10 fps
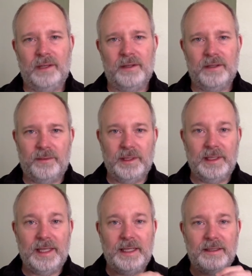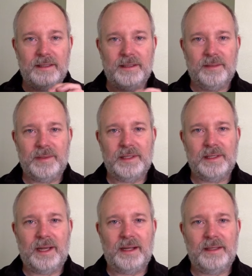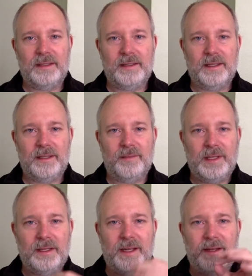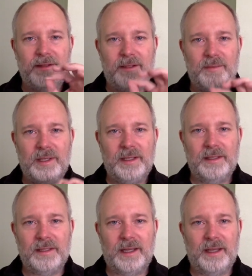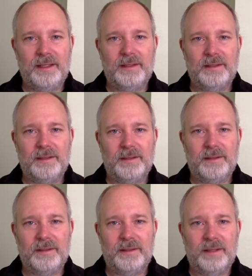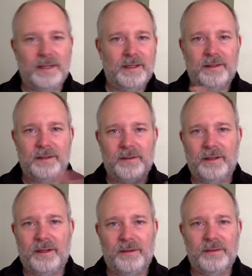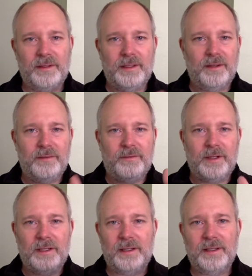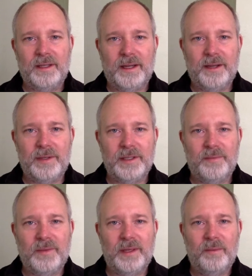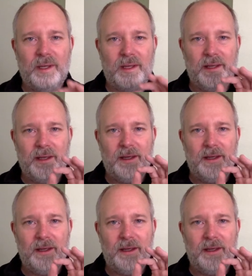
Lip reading: There's a relationship to silence. Doesn't mean there has to be silence like for a long time or something, but